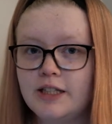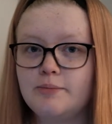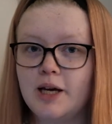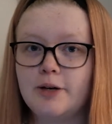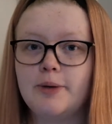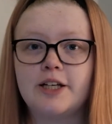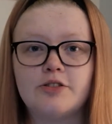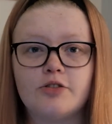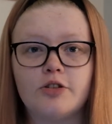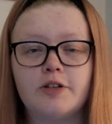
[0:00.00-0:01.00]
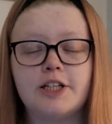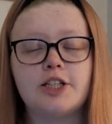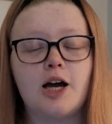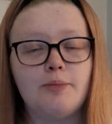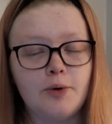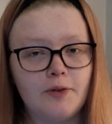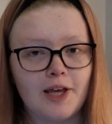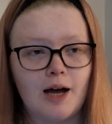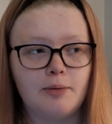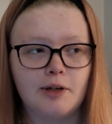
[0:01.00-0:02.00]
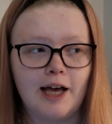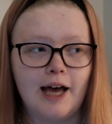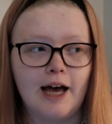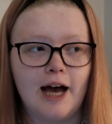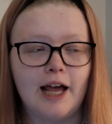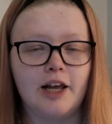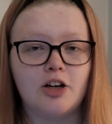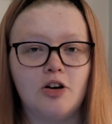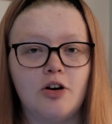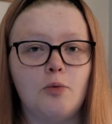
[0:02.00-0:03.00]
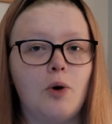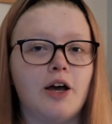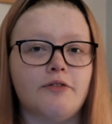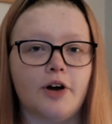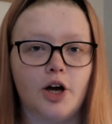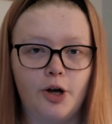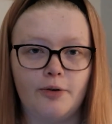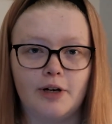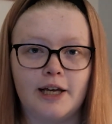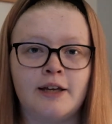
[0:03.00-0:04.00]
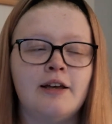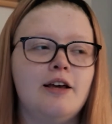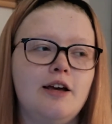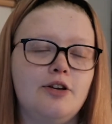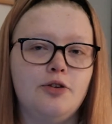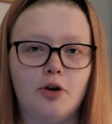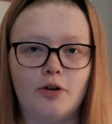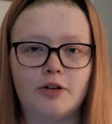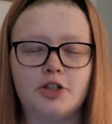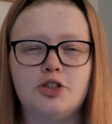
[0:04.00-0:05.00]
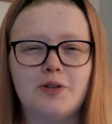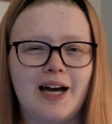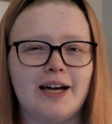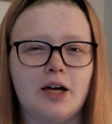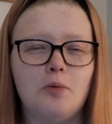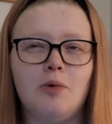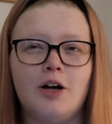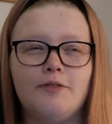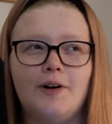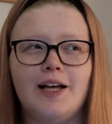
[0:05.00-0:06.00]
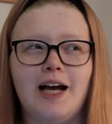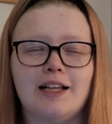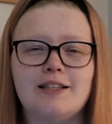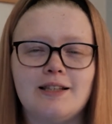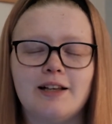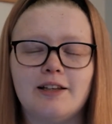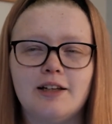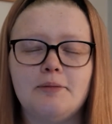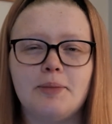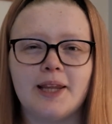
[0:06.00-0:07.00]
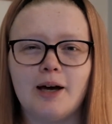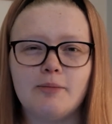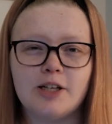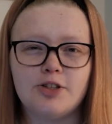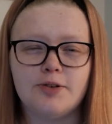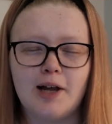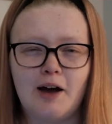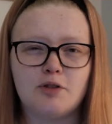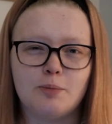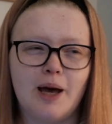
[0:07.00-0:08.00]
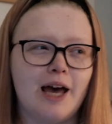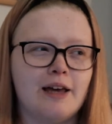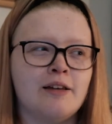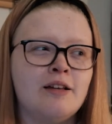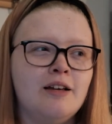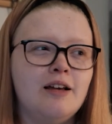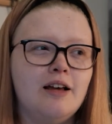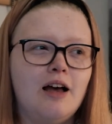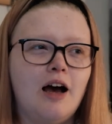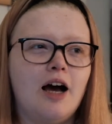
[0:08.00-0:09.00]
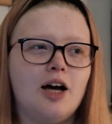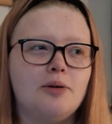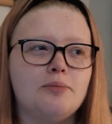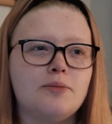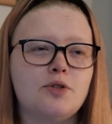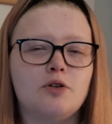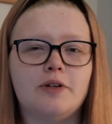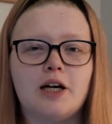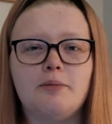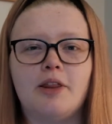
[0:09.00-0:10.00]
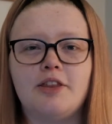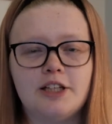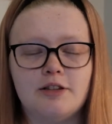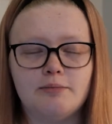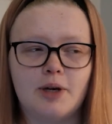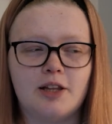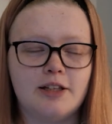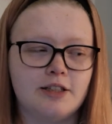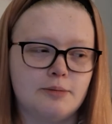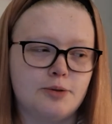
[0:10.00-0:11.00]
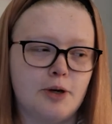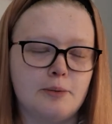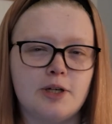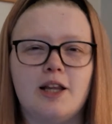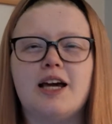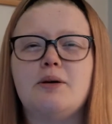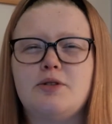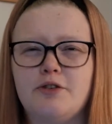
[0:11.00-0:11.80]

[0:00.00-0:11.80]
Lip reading: megabyte storage. I bought the Apple Care and I got Wi-Fi only, not because you can get Wi-Fi and cellular, but that means you'd have to pay sort of like a monthly subscription like it was a